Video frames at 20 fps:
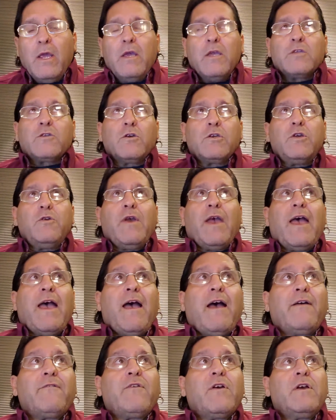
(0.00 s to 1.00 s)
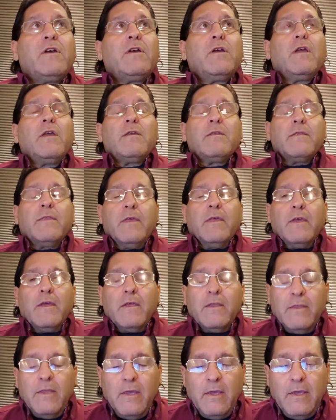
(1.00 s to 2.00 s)
So you have
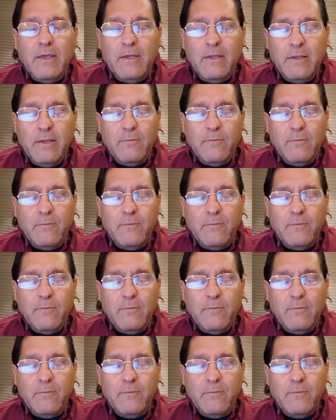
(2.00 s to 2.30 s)
the